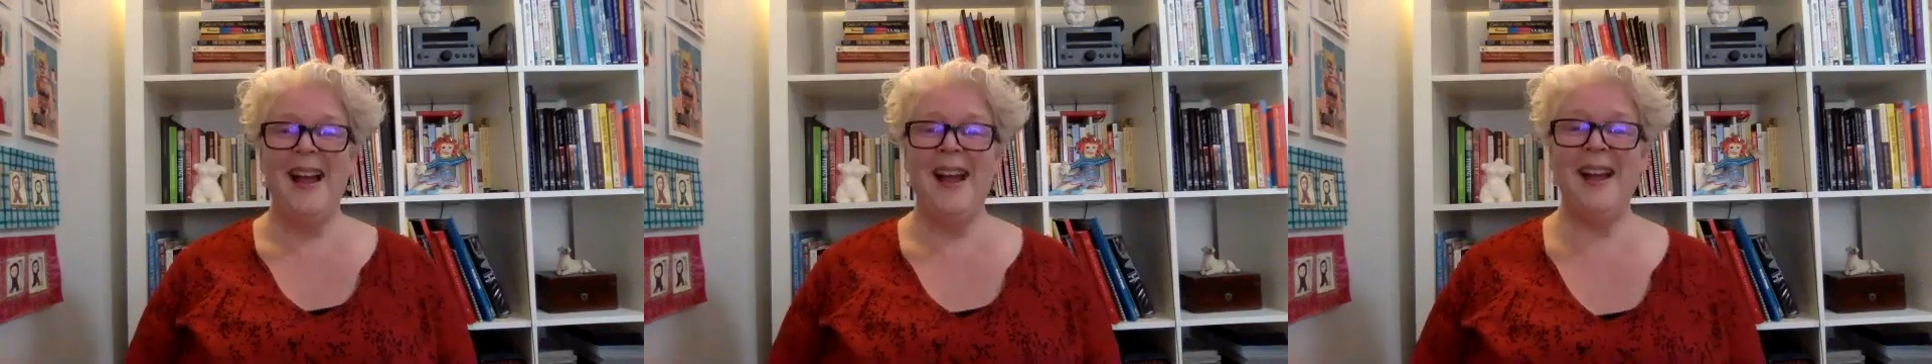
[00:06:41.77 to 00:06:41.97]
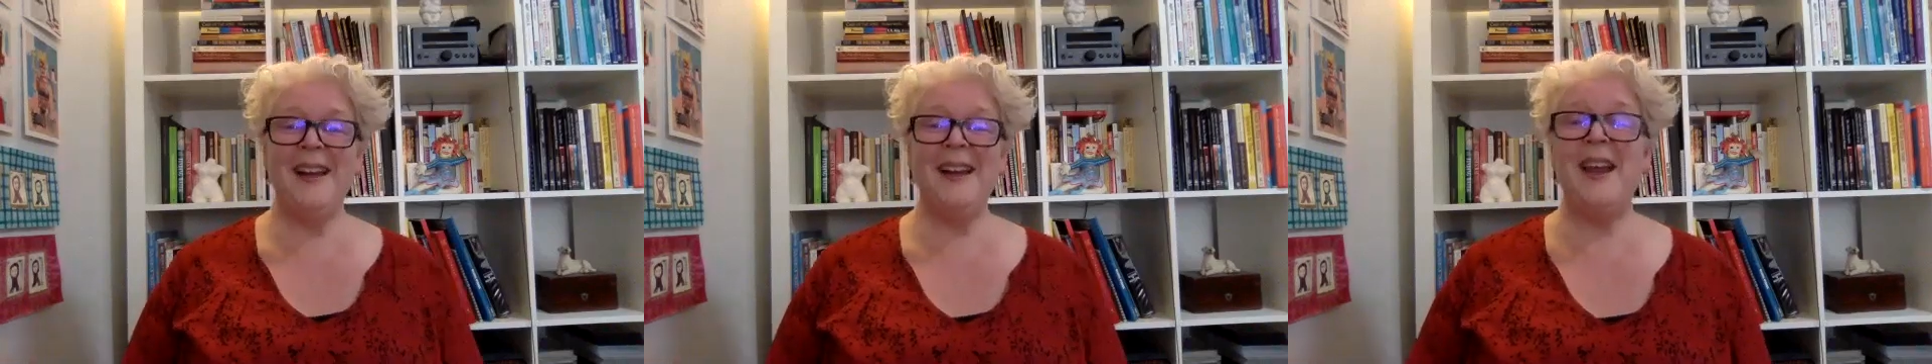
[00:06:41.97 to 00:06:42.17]

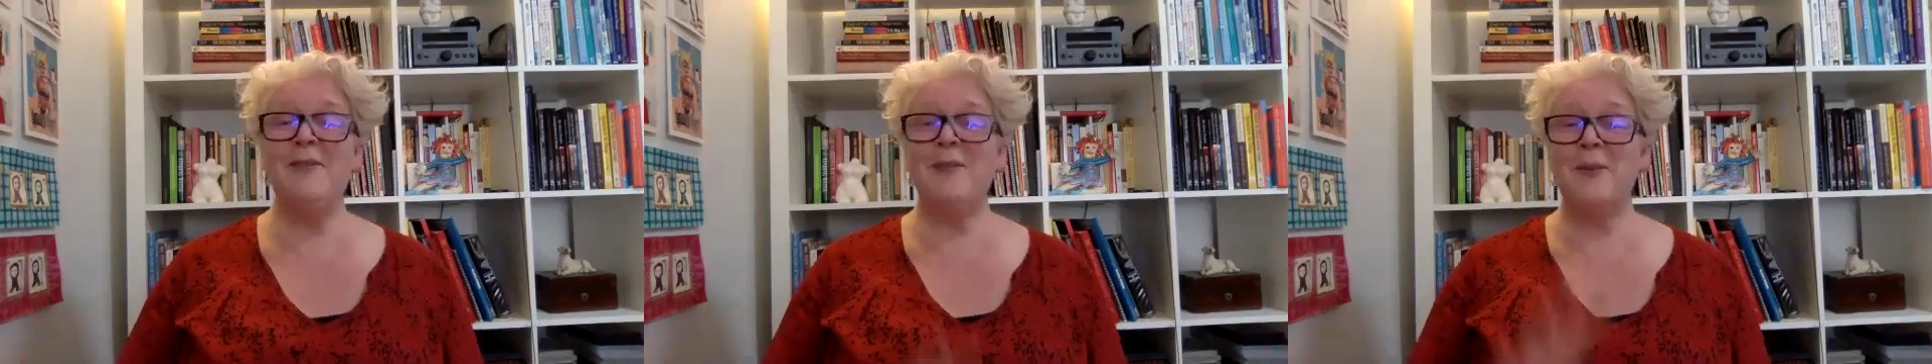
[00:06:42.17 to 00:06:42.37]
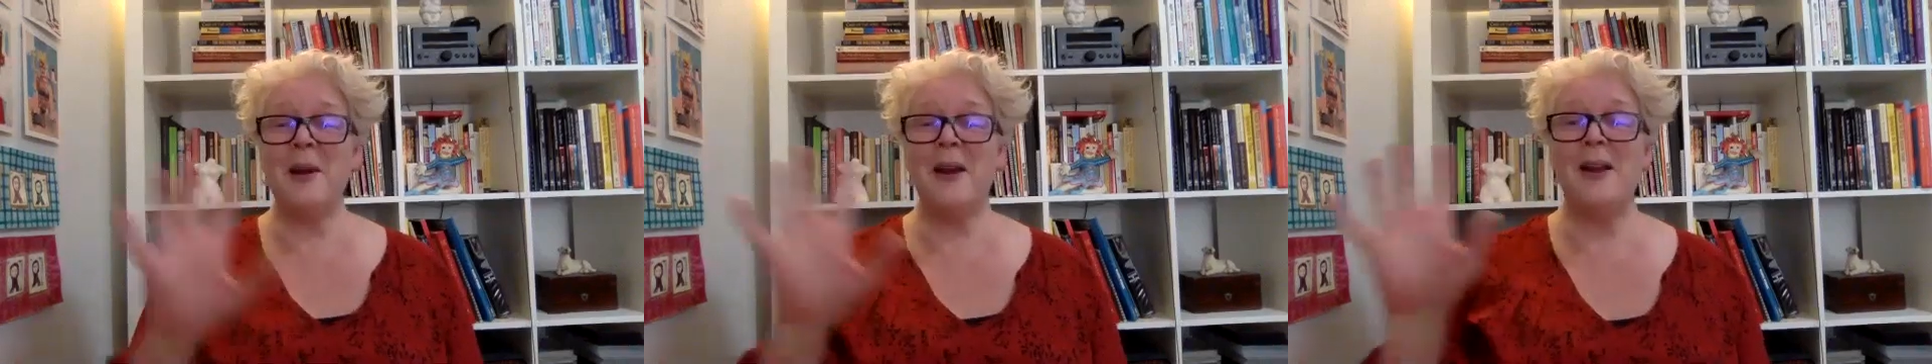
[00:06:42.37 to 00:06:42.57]
and
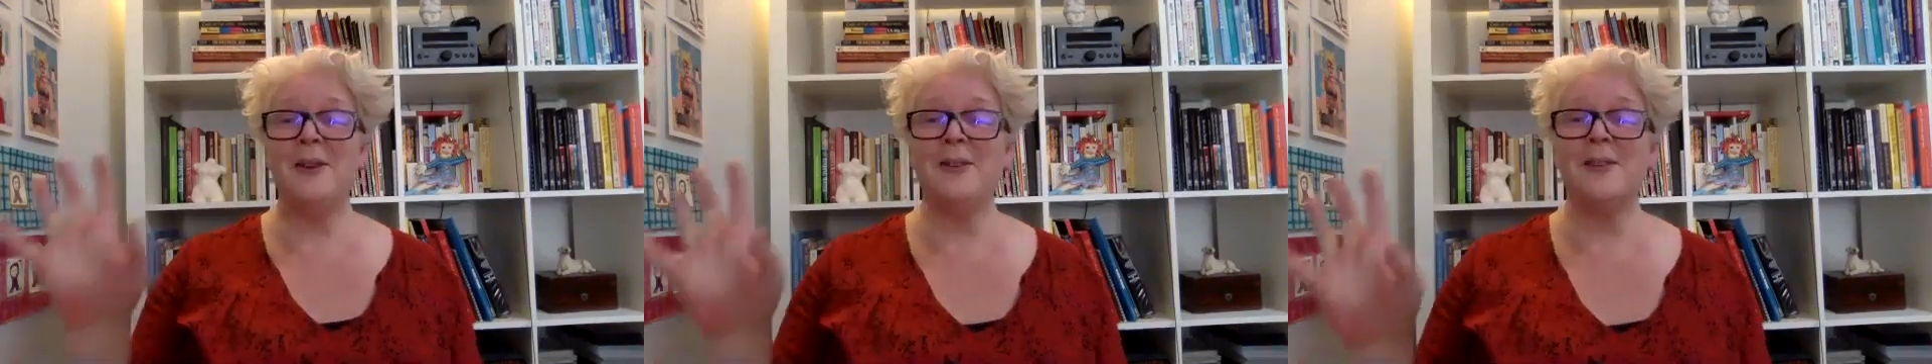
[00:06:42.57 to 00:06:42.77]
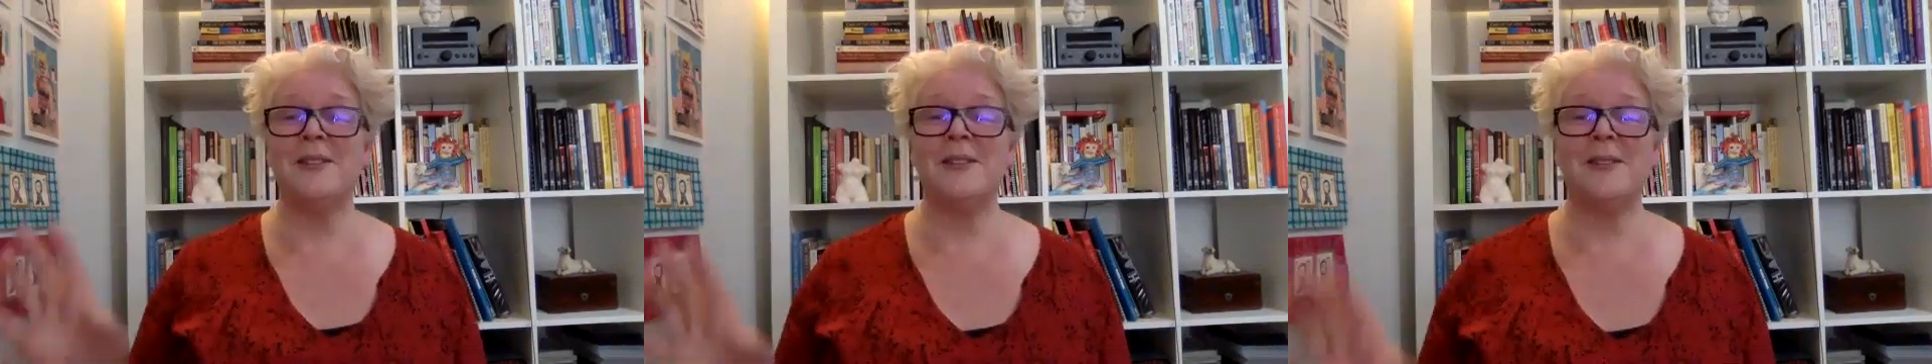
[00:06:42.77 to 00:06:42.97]
everyone
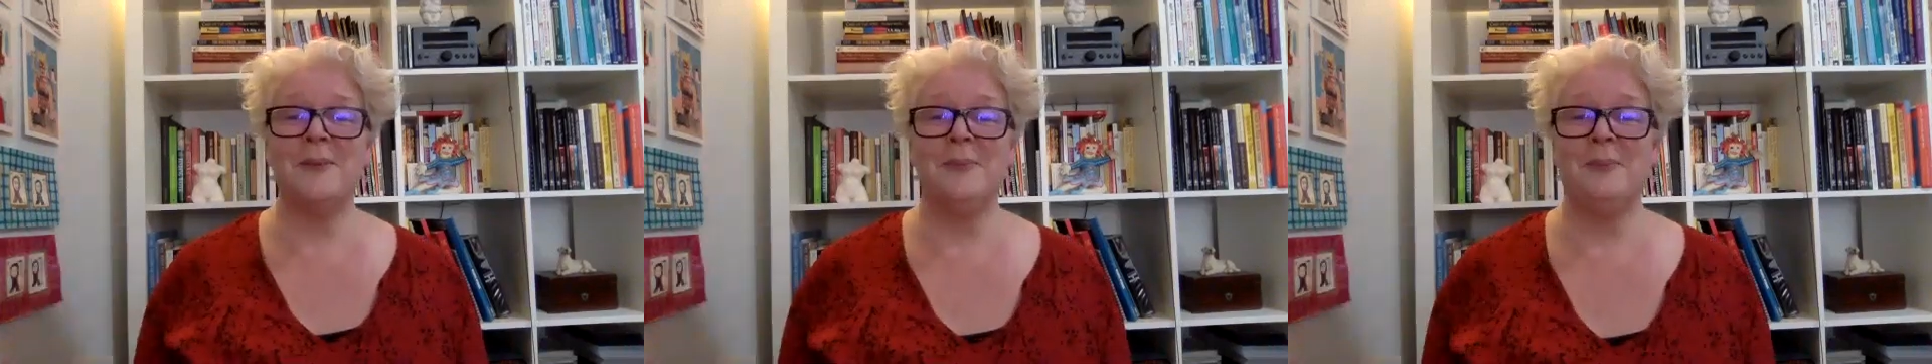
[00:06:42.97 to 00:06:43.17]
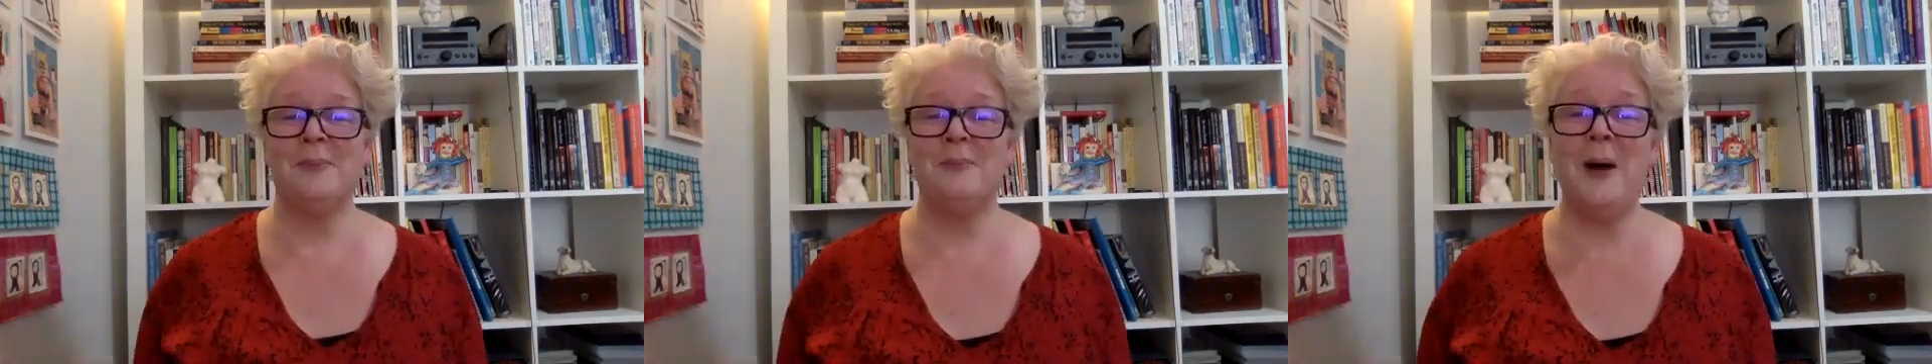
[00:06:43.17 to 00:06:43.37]
else.
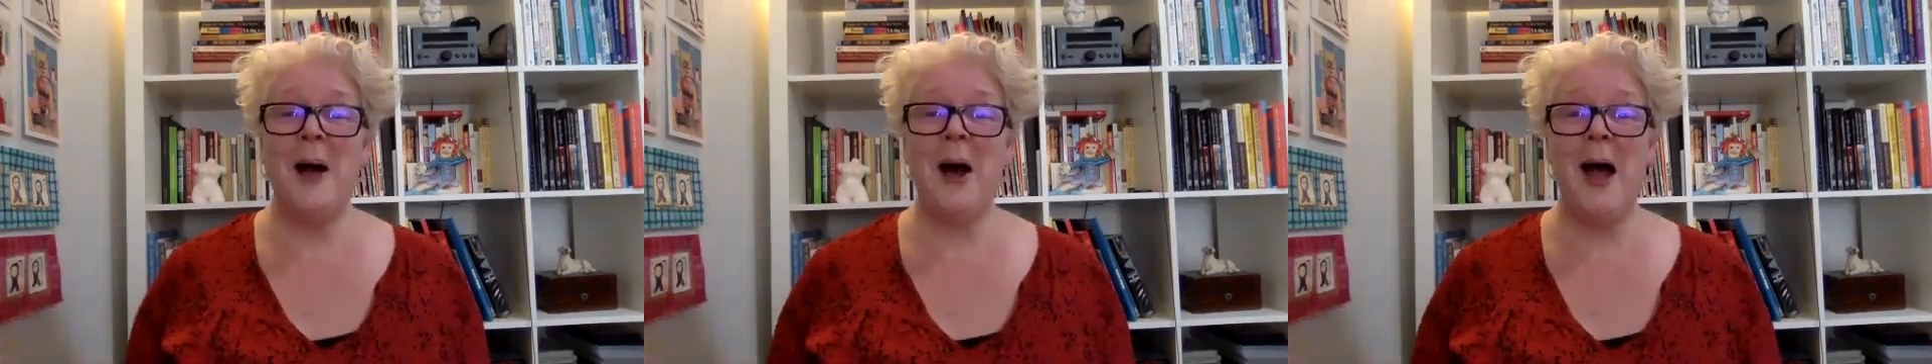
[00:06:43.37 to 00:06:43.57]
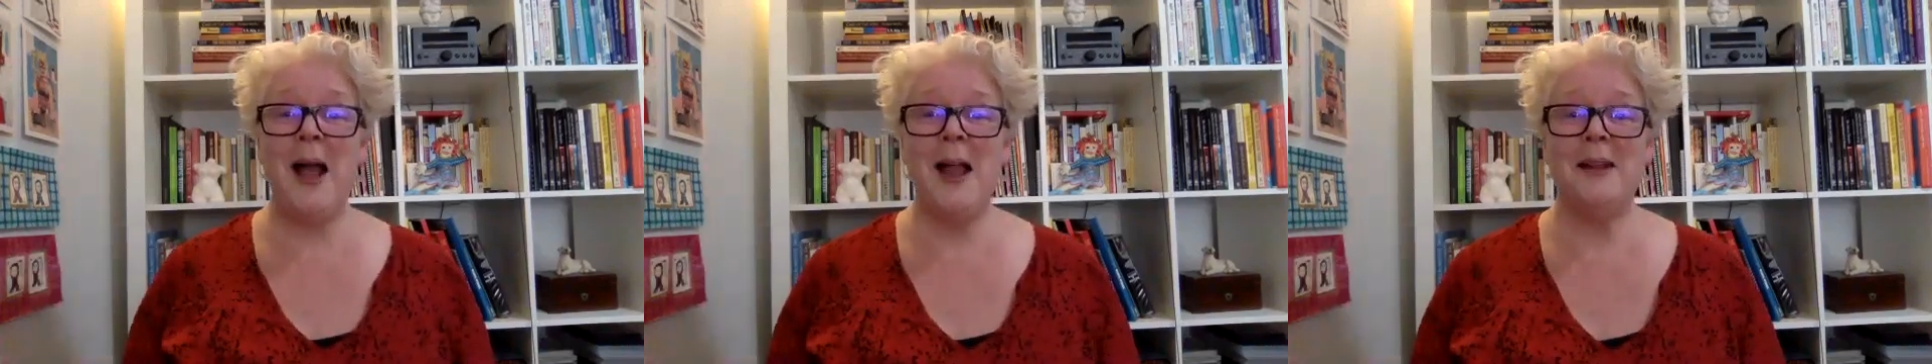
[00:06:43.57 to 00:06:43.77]

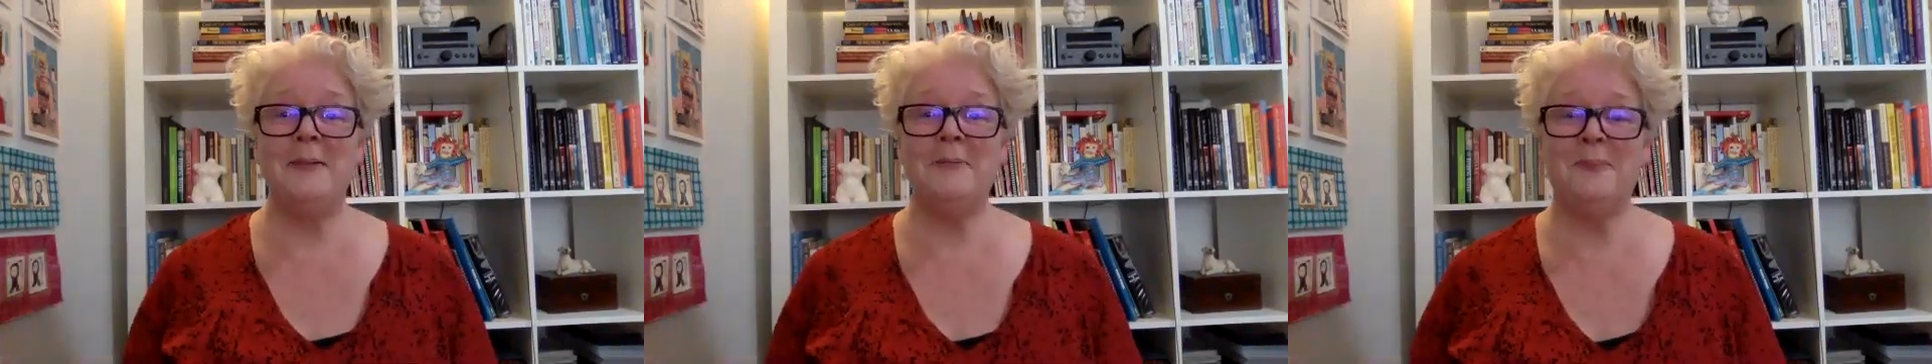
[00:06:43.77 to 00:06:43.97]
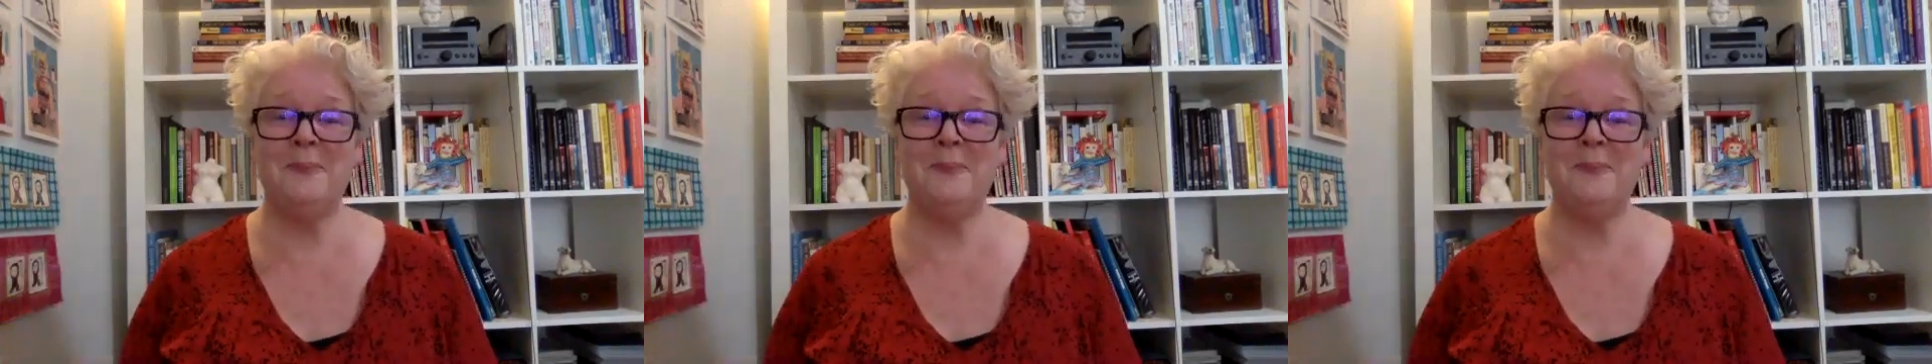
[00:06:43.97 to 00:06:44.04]
Bye.